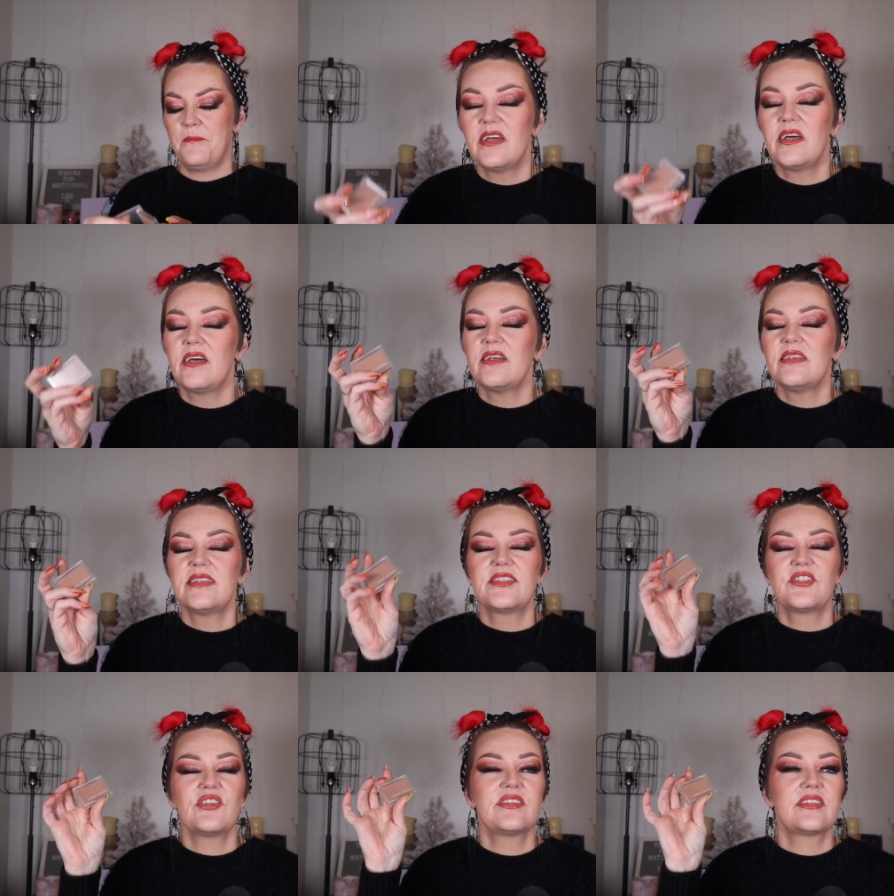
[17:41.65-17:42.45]
It
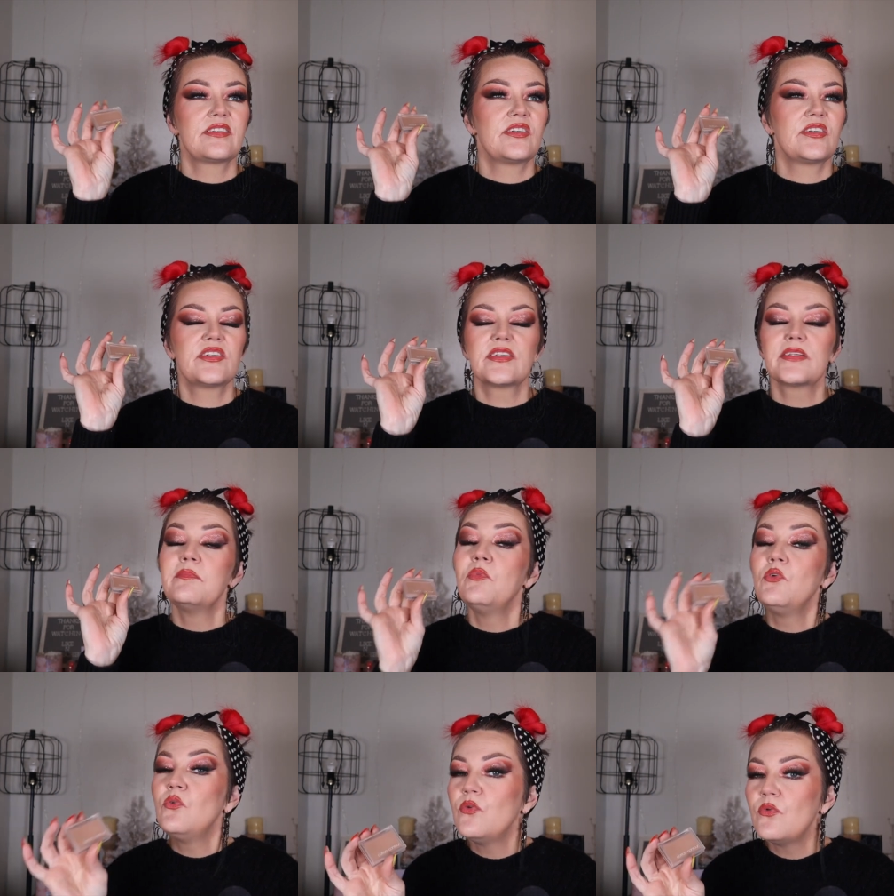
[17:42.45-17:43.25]
is just the
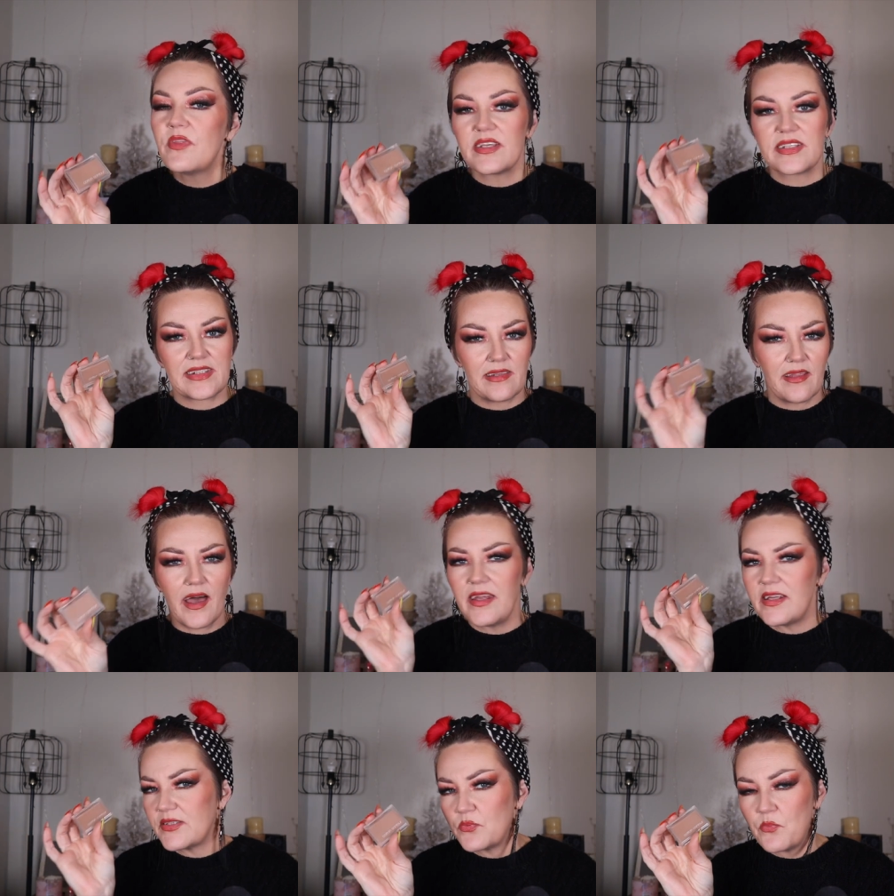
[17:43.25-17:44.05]
smoothest,
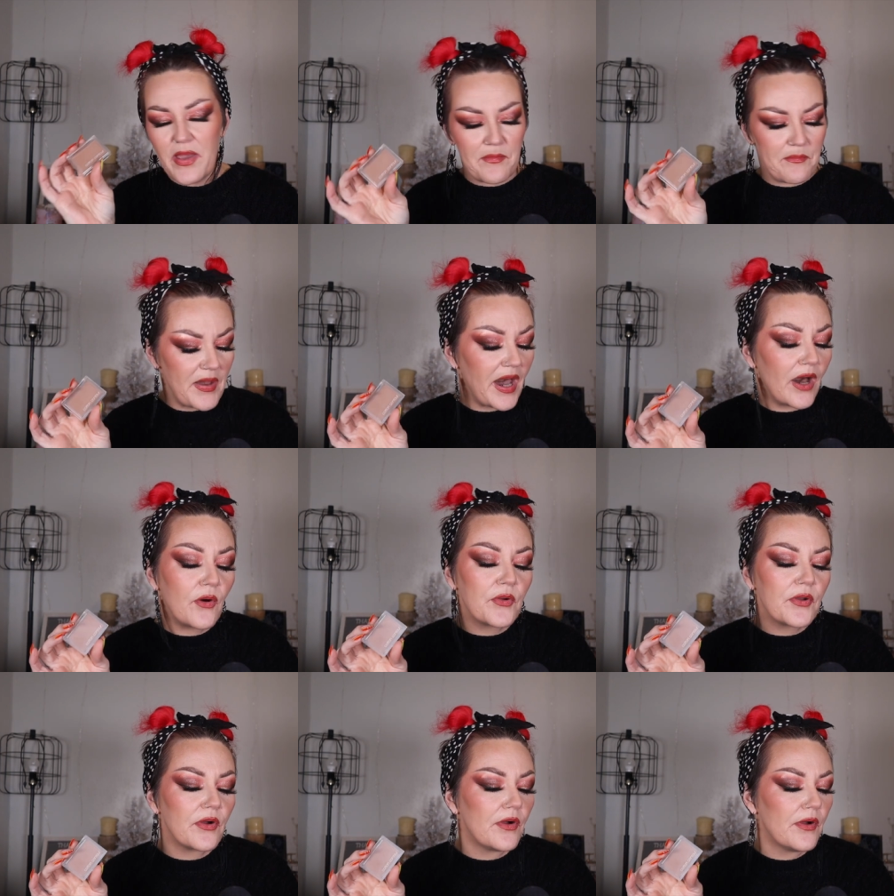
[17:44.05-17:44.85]
lightest weight
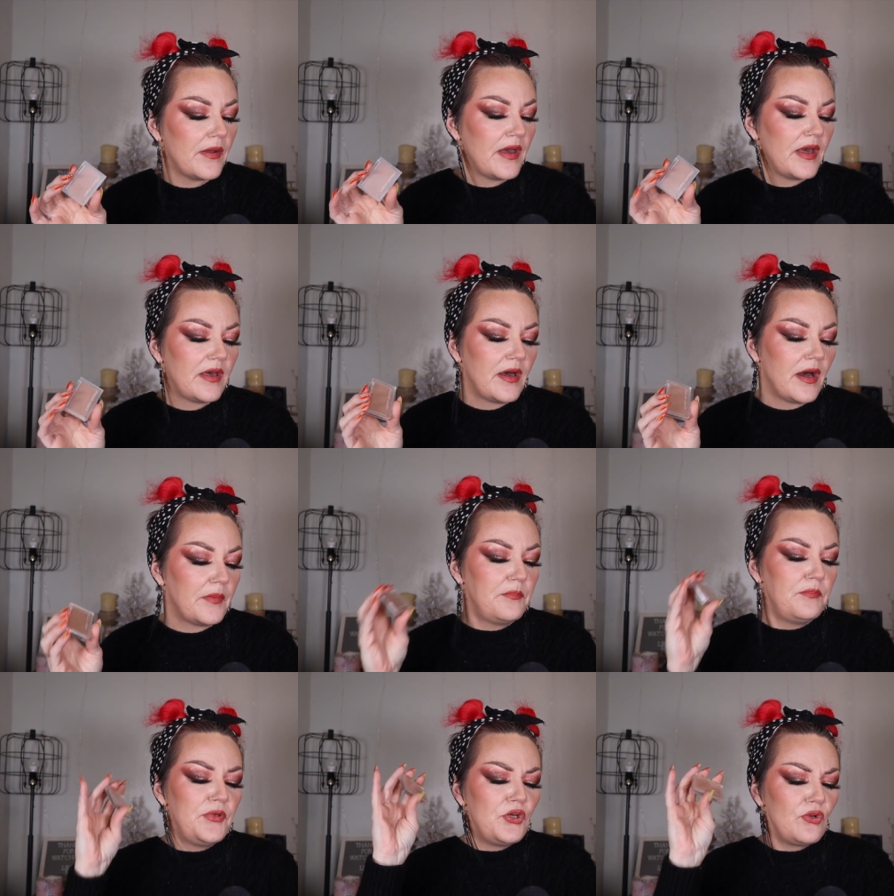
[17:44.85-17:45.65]
powder.
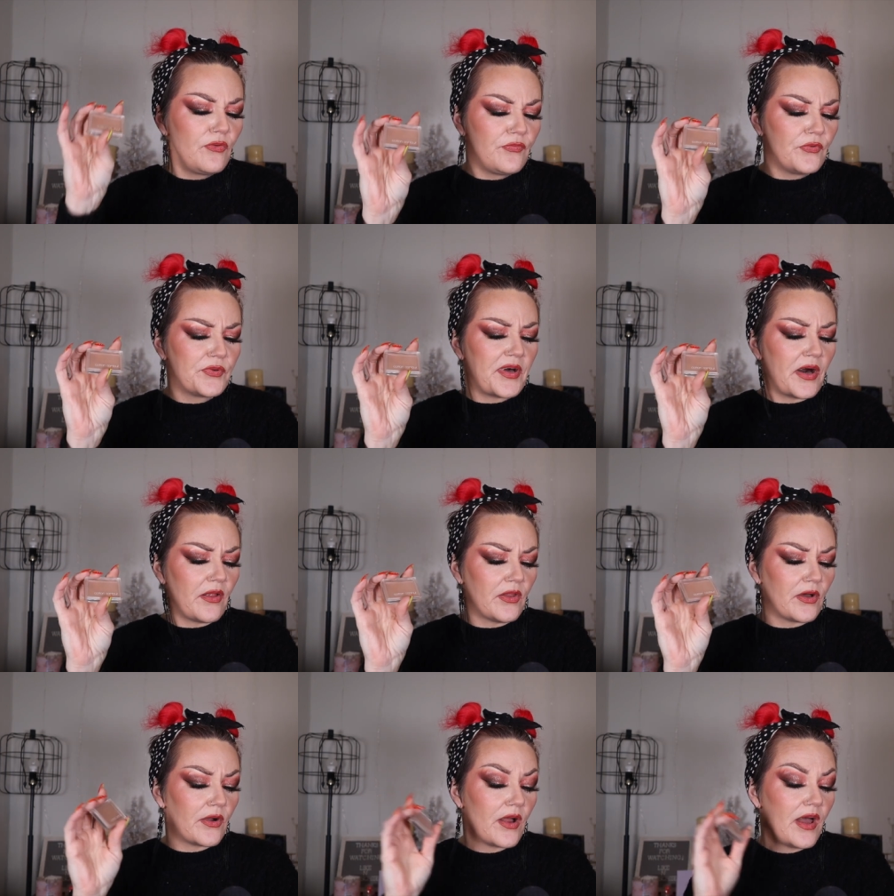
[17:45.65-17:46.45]
Beautiful
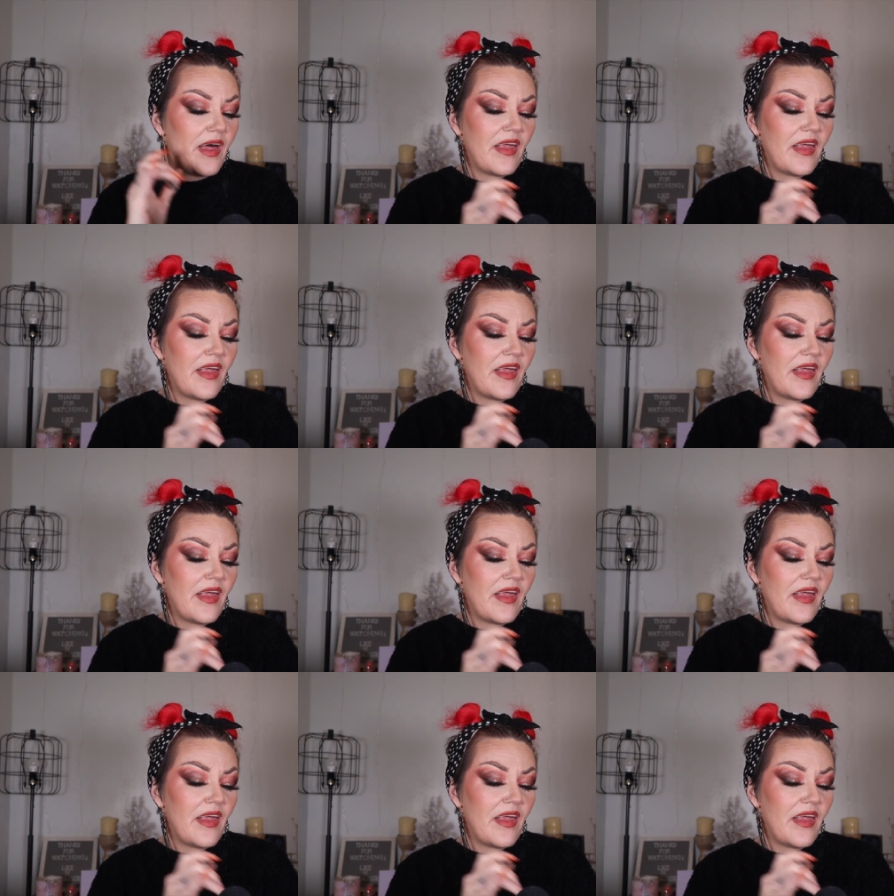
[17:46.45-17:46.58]
color.